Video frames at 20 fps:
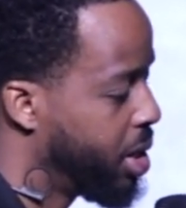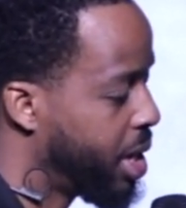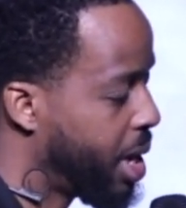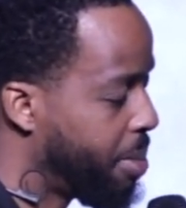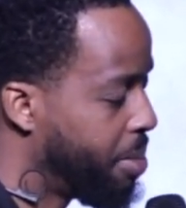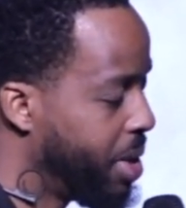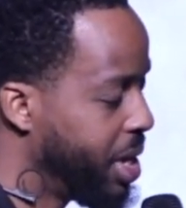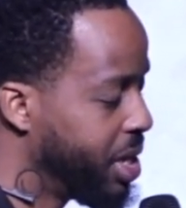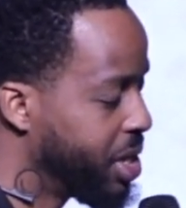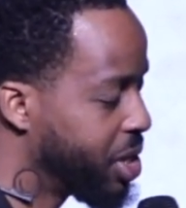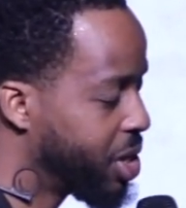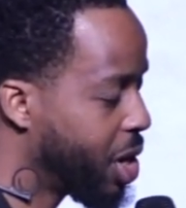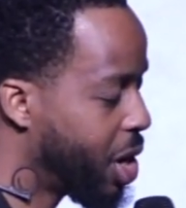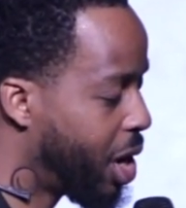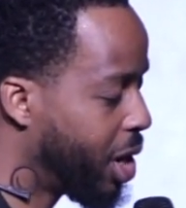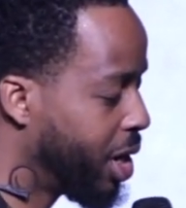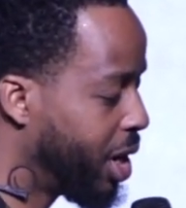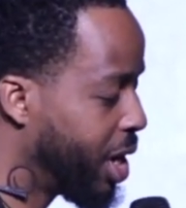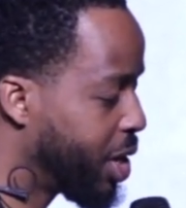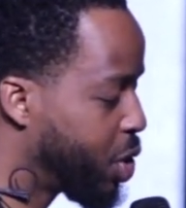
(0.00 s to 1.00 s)
That means
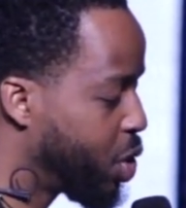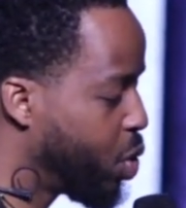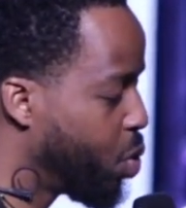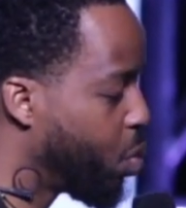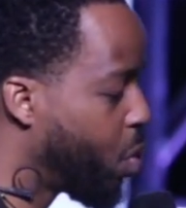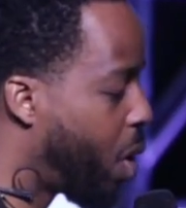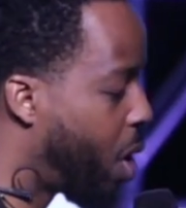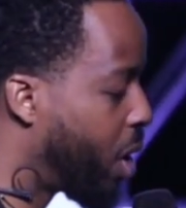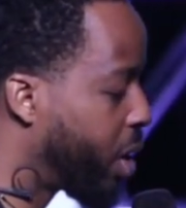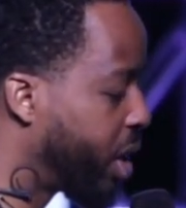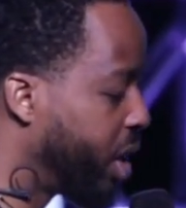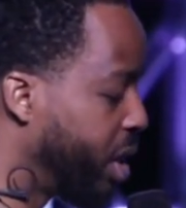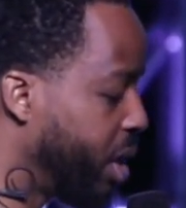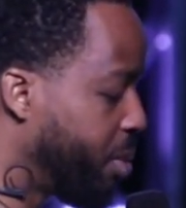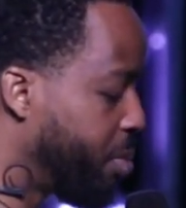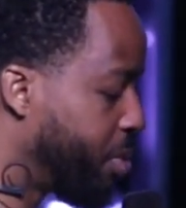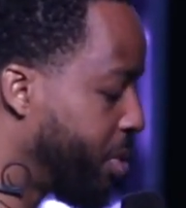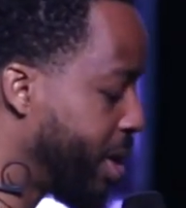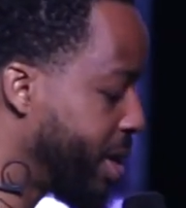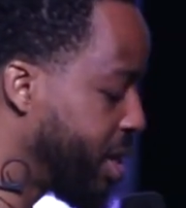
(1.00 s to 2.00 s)
God lets you walk in
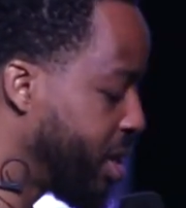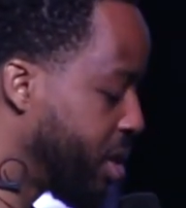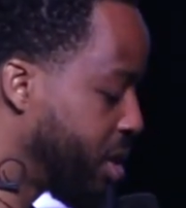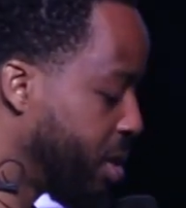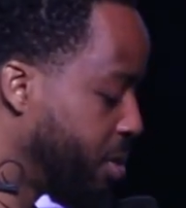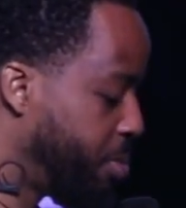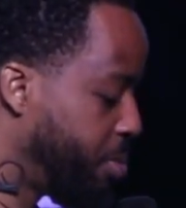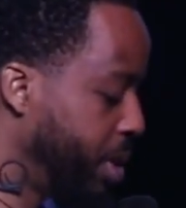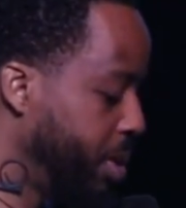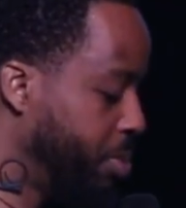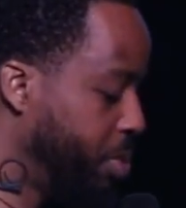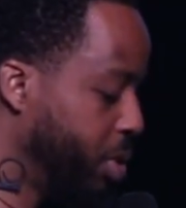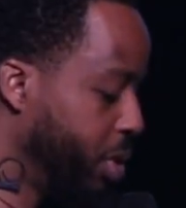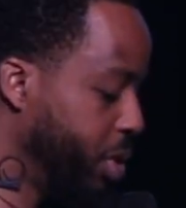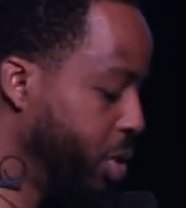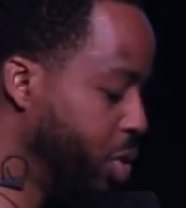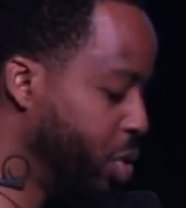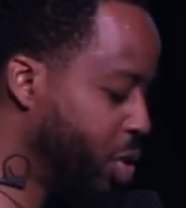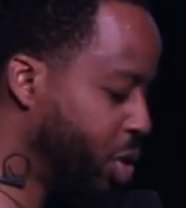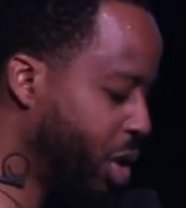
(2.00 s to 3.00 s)
the presence of people
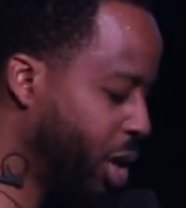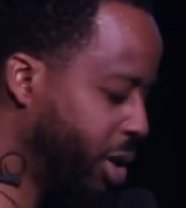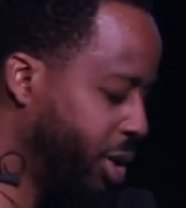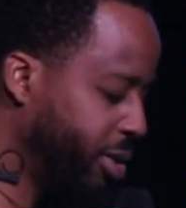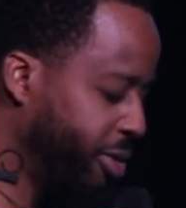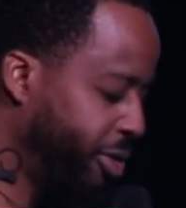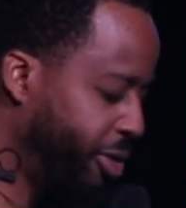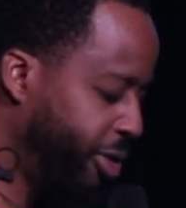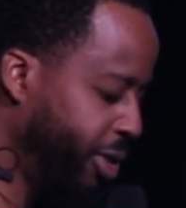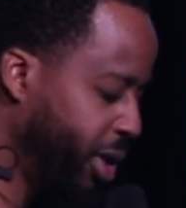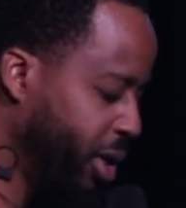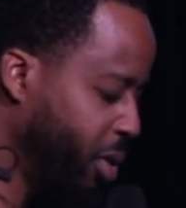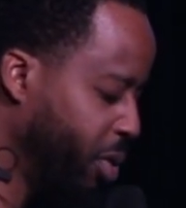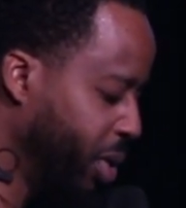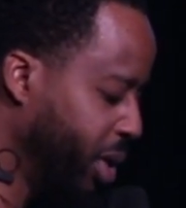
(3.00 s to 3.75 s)
and you start to feel